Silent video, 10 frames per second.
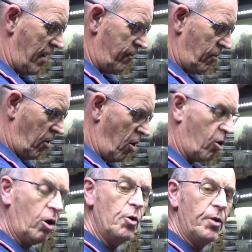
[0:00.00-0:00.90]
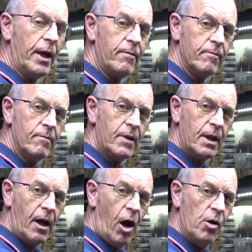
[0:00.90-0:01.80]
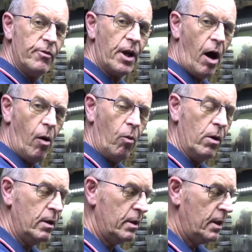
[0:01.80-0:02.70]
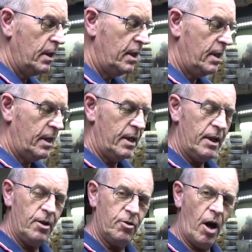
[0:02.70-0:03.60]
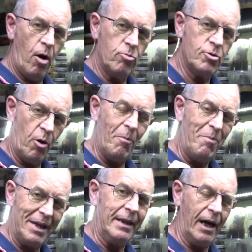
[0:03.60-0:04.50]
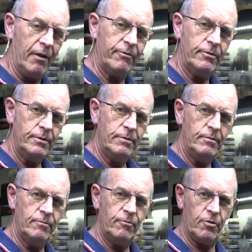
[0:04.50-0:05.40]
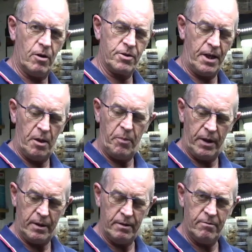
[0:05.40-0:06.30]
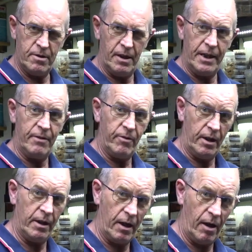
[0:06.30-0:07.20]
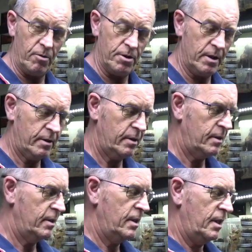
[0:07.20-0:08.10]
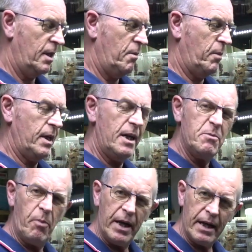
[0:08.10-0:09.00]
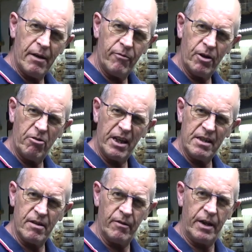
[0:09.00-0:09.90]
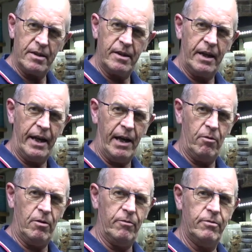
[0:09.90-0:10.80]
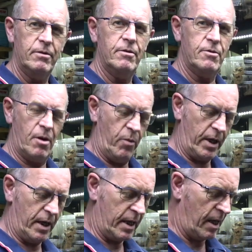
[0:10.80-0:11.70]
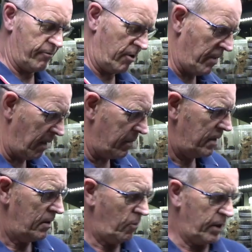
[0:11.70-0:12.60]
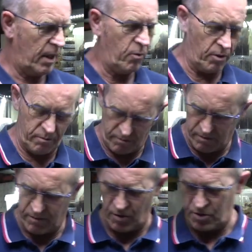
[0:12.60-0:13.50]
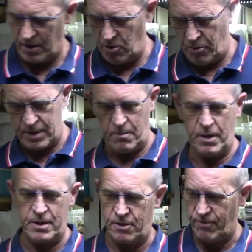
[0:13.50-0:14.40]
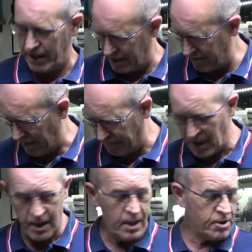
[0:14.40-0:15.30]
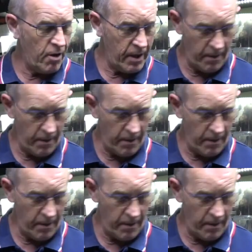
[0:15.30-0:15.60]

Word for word: have hot glued it over the hole. The hole's not big enough for our centipede to leave the enclosure, but it is big enough for crickets and things to get out of. So we're going to cover them up. We don't want lots of little bits and pieces running around. So